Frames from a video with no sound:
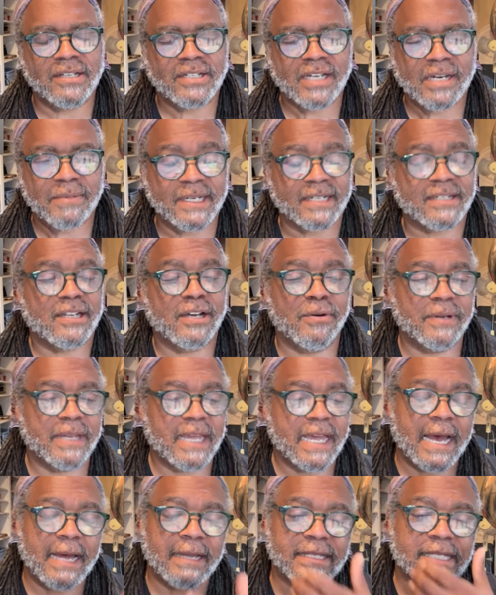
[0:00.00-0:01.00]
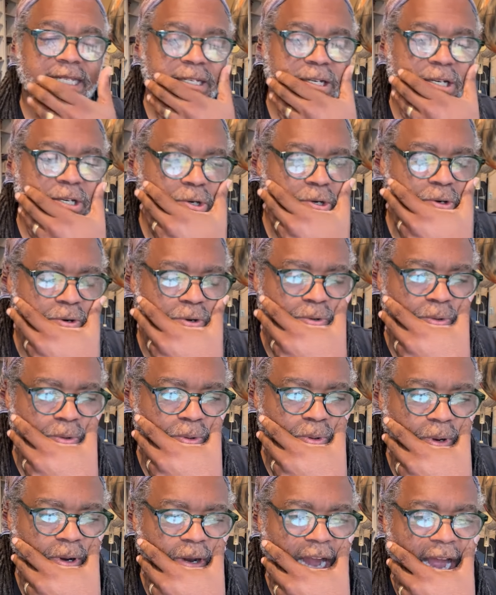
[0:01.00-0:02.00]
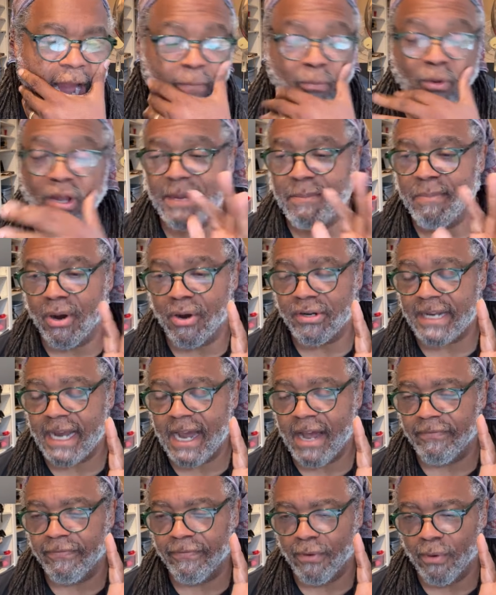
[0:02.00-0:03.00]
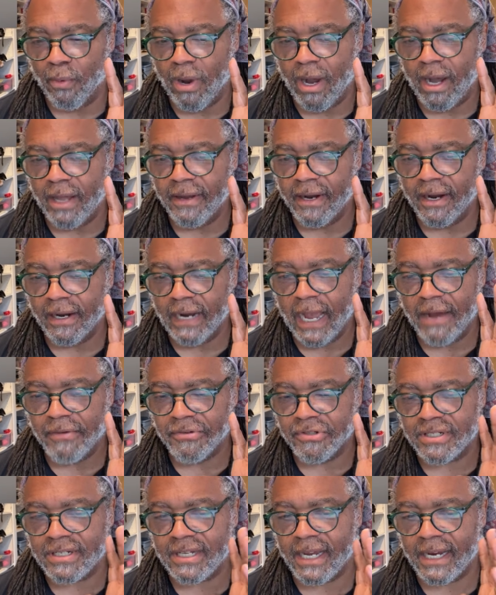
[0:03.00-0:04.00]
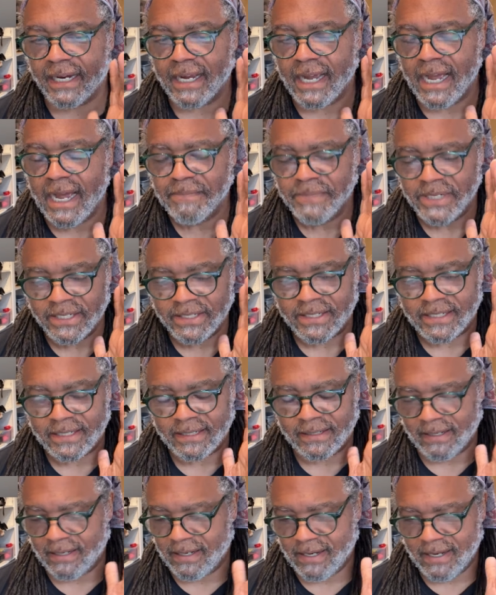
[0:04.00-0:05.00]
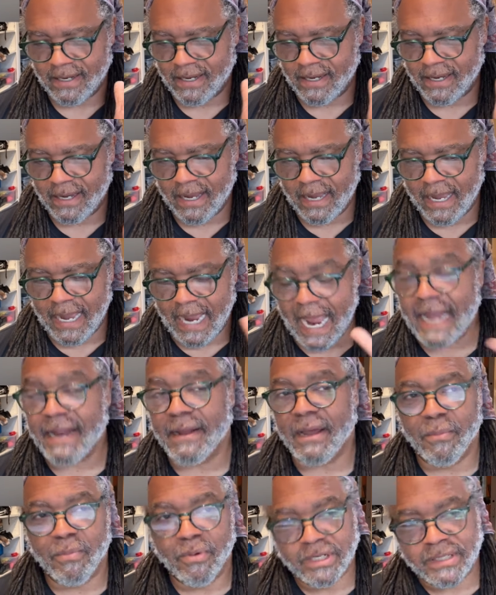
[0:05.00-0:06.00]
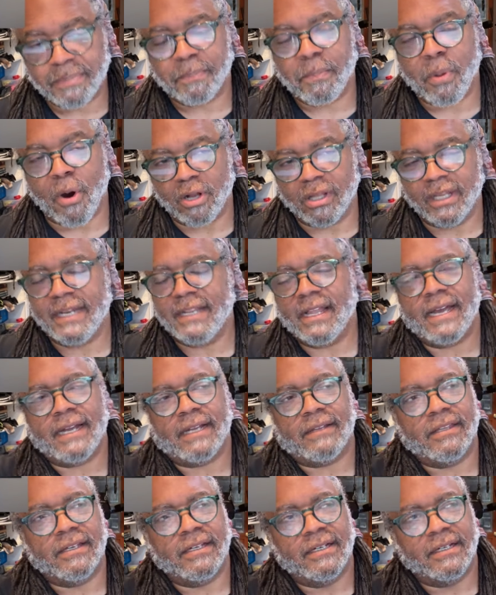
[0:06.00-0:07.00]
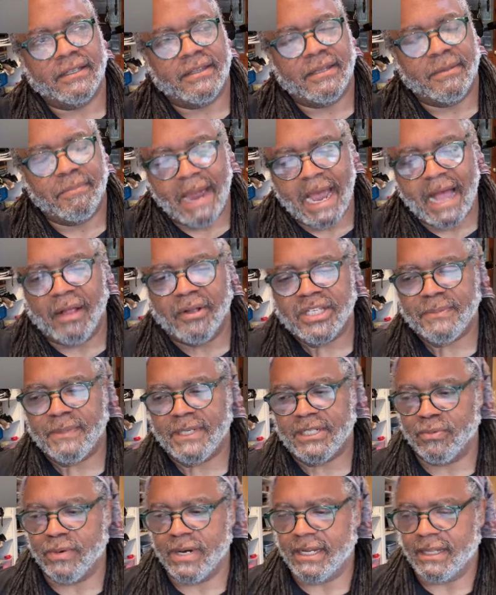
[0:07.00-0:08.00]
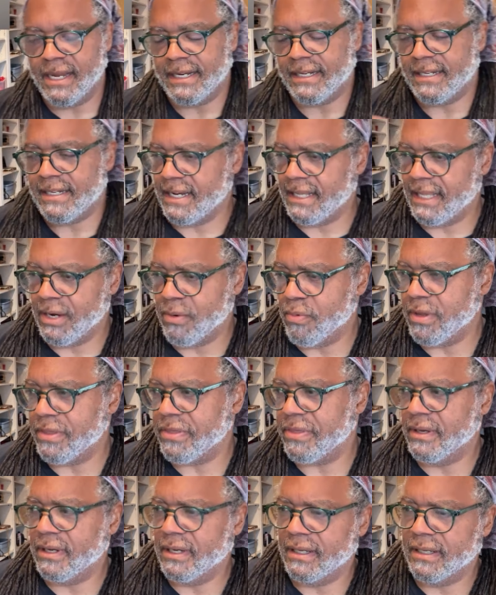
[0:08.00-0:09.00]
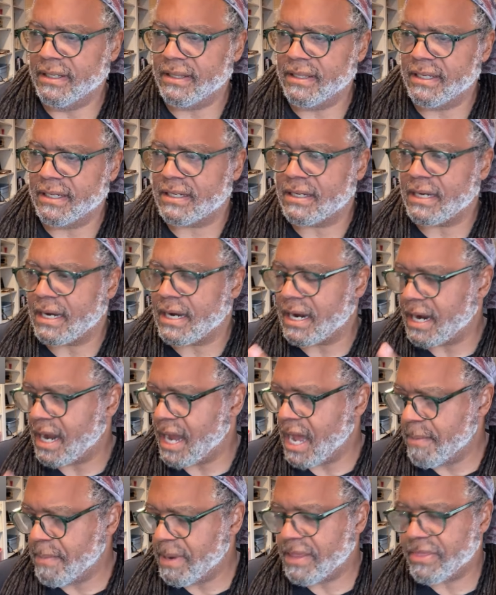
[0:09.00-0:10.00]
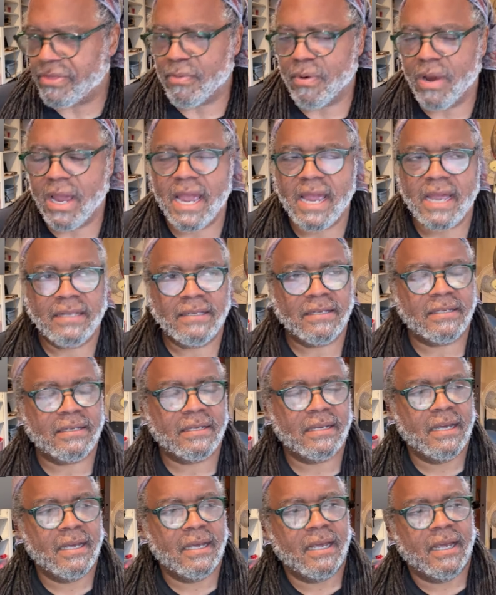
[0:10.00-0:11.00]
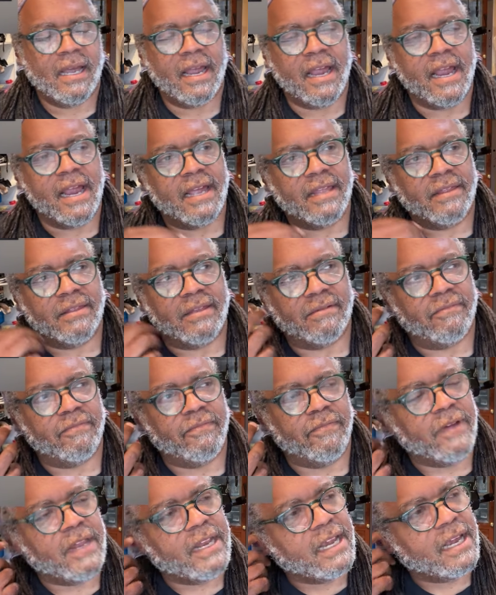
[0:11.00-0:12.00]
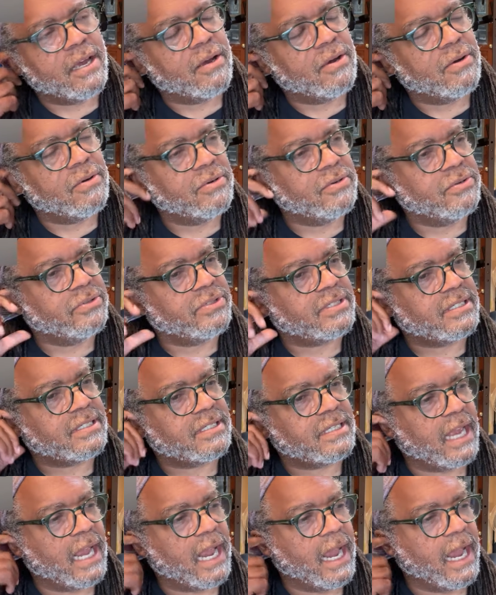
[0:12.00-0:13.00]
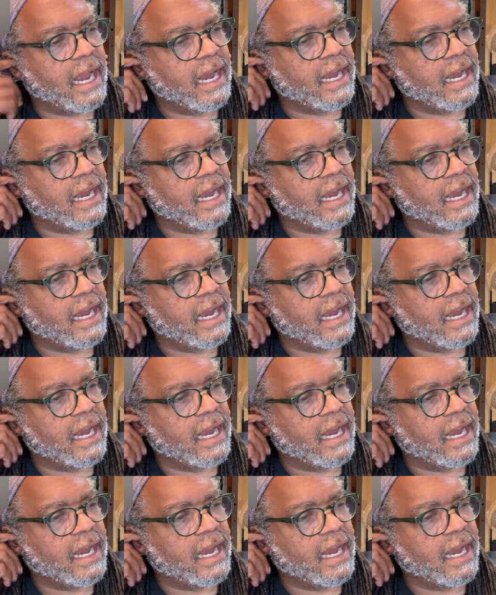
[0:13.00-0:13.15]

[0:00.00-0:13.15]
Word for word: might change subject. So yeah, so I really burnt out for a while there. I was just like, I'm just, and it was partly like the the balance between like dealing with the the comment threads and the videos